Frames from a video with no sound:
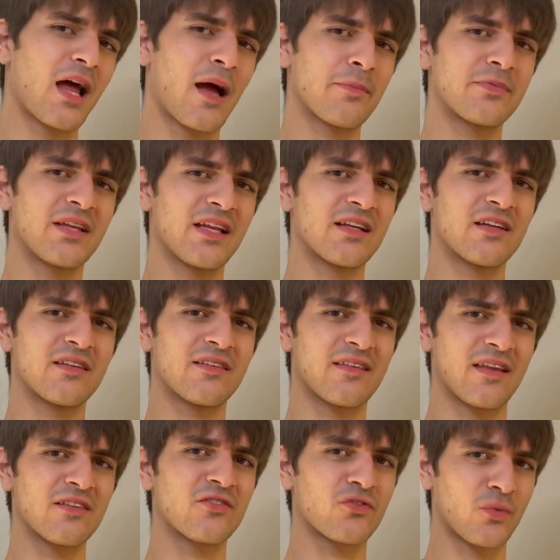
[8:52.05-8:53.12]
updated
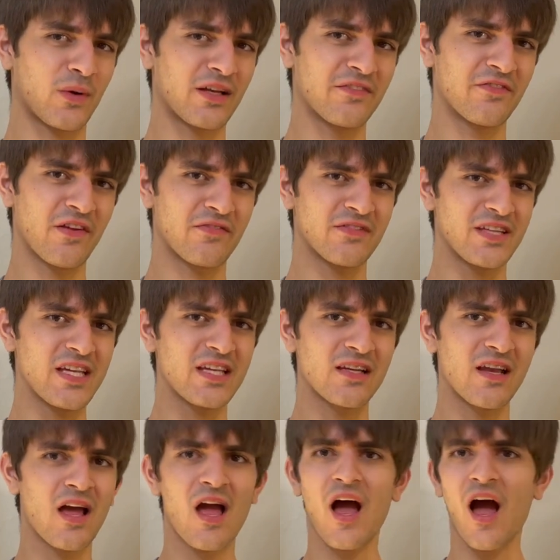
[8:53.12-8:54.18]
since 2015,
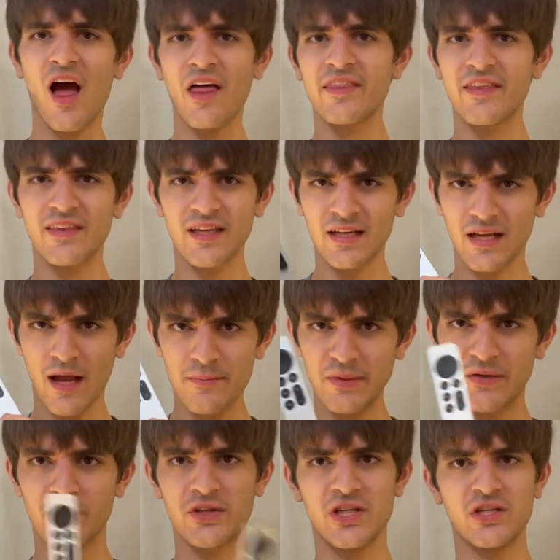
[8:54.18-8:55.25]
other than coming
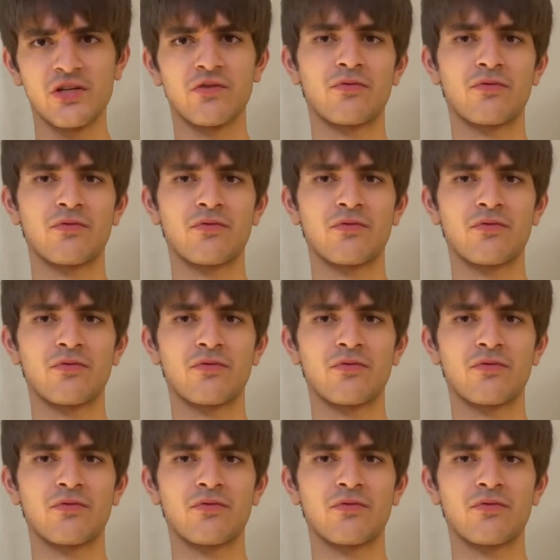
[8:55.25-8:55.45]
with a new